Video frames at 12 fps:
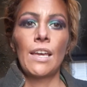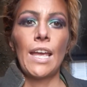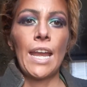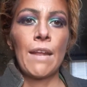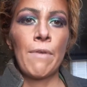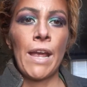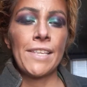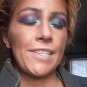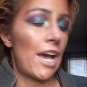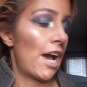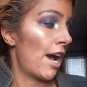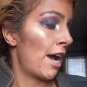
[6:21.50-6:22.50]
Anyways,
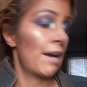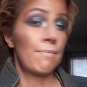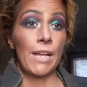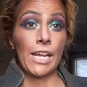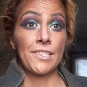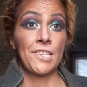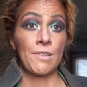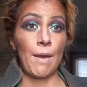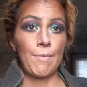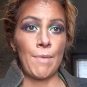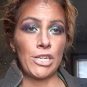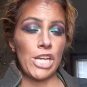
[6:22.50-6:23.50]
um, like and
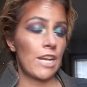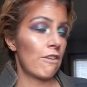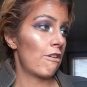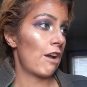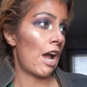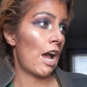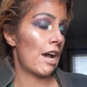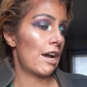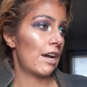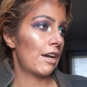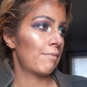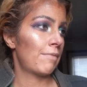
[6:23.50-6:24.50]
subscribe to my channel.
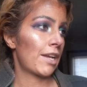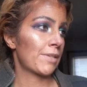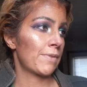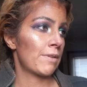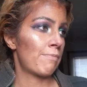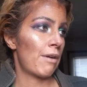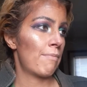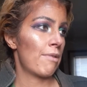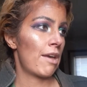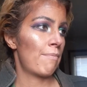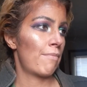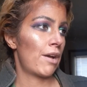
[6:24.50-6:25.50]
Um, next would probably
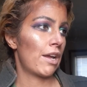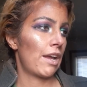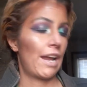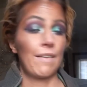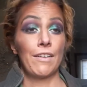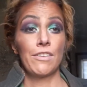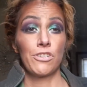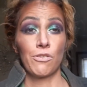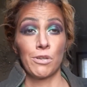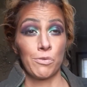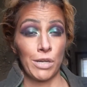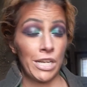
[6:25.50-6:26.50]
be my, I'm not sure
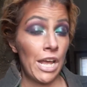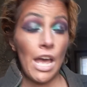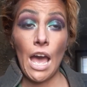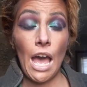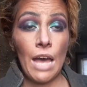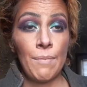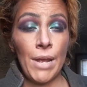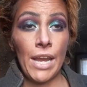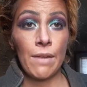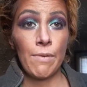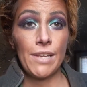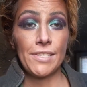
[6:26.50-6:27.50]
which one. Um, but
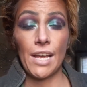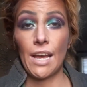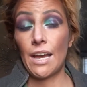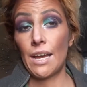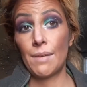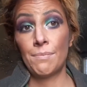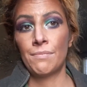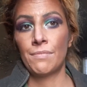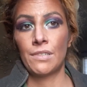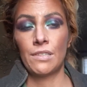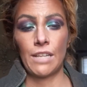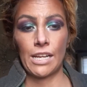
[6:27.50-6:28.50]
anyways, um,
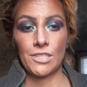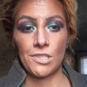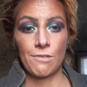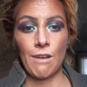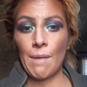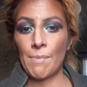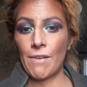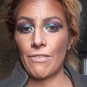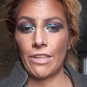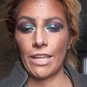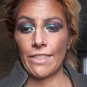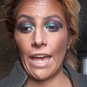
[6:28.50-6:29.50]
like and subscribe and
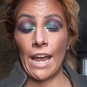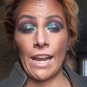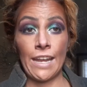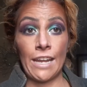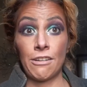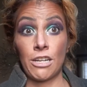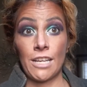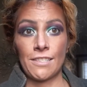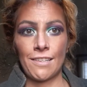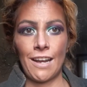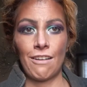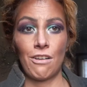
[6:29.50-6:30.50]
everything like that. And I talk to you
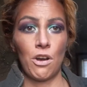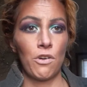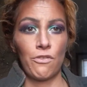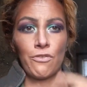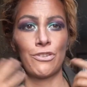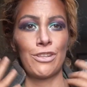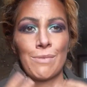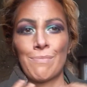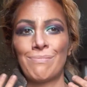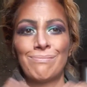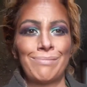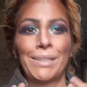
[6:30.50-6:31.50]
guys later.
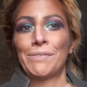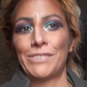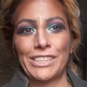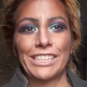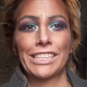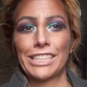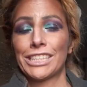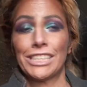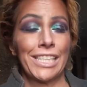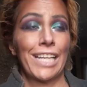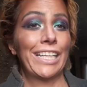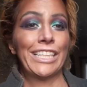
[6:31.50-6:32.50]
Hopefully my voice
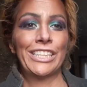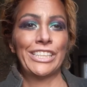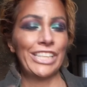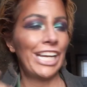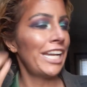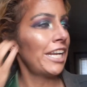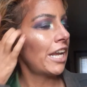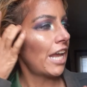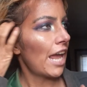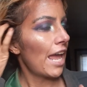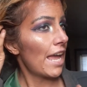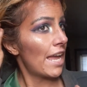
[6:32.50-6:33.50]
doesn't sound like shit.
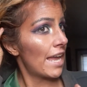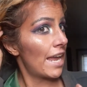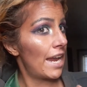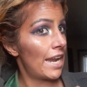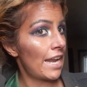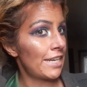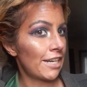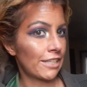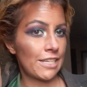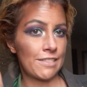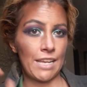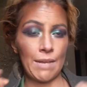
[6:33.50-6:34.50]
And I talk
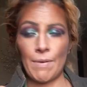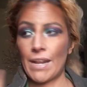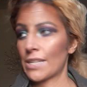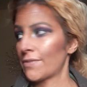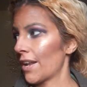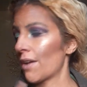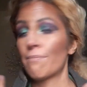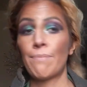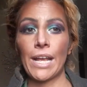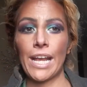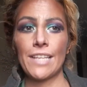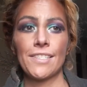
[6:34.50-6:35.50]
to you guys later in my next video.
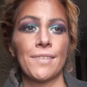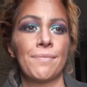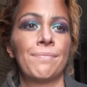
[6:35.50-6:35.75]
Bye guys.